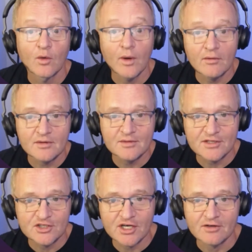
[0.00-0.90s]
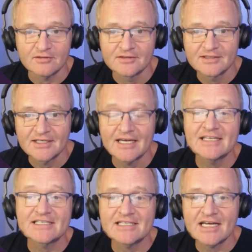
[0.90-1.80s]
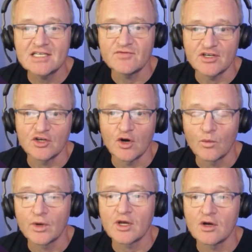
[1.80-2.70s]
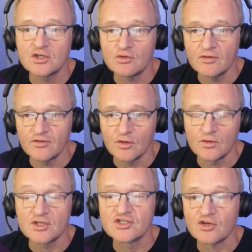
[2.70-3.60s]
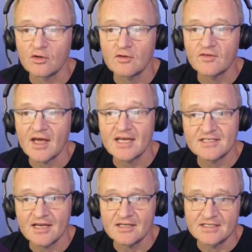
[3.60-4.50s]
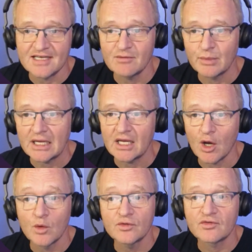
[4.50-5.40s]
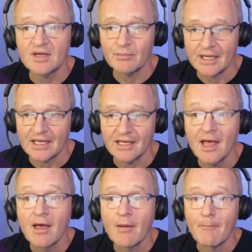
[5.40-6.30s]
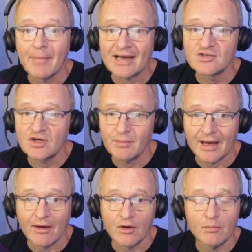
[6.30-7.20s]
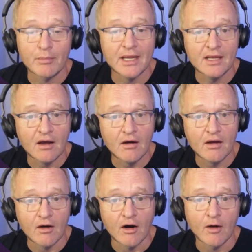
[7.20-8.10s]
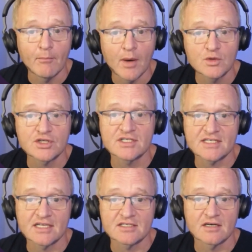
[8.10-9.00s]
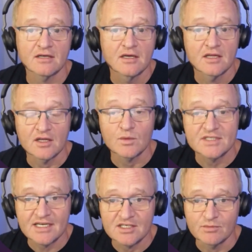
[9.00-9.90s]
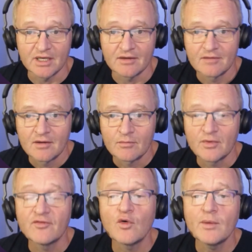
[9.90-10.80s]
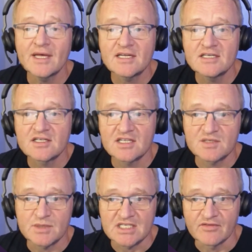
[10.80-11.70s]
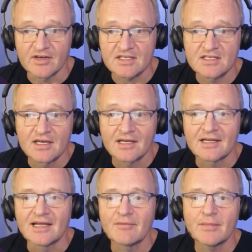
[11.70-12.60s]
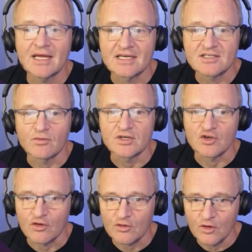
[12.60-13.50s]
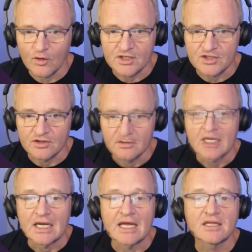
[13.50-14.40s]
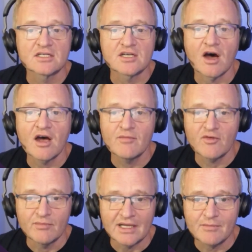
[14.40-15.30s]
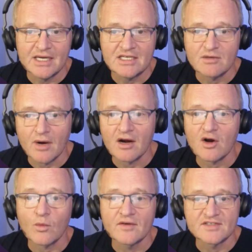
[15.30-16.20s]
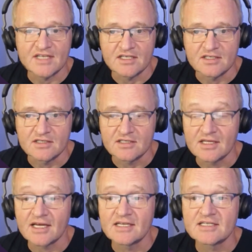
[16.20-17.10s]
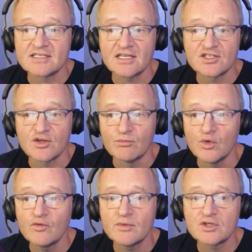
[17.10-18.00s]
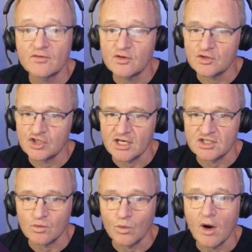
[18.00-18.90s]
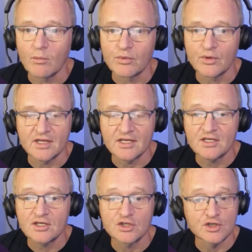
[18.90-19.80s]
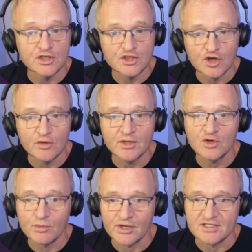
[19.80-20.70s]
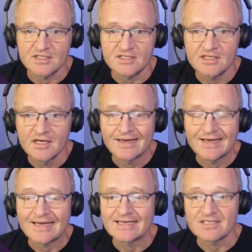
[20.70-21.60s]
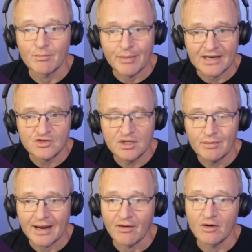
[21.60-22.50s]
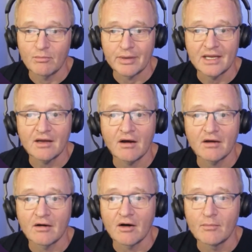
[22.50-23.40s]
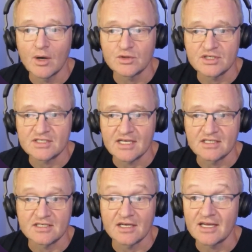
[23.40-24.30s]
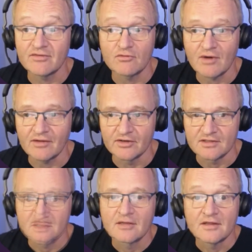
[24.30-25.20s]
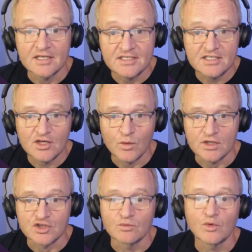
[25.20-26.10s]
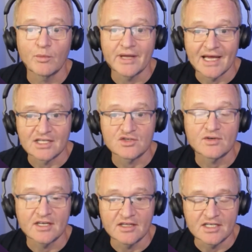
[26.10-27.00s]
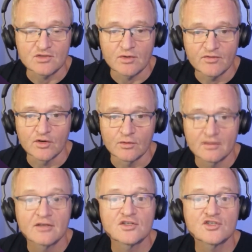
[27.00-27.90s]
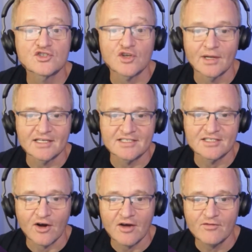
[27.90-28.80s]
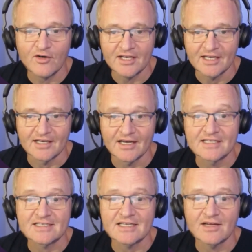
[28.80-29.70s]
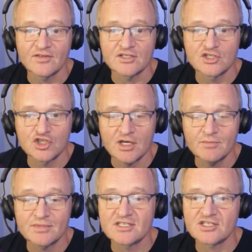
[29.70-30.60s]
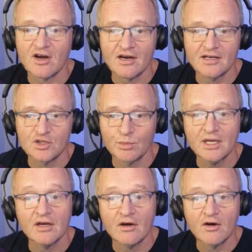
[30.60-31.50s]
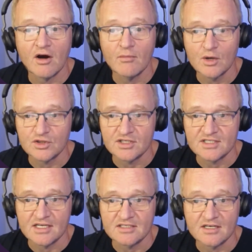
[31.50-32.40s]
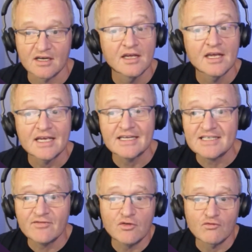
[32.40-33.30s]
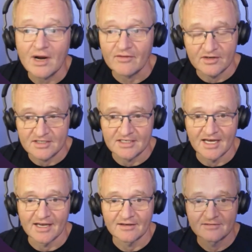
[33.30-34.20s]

Welcome to the channel. In today's video, we're going to review the Sonoff S N Z B zero three P battery-powered P I R motion sensor that was sent to me. Before we get into the specifics, let me ask a rhetorical question. In the time of millimeter microwave sensors that can sense the movement of your chest while breathing to determine your presence, is a battery-powered P I R motion sensor even relevant? This is the question we'll be answering in this review. So let's dive on in and see if this cheap, stylish P I R motion sensor is even relevant today.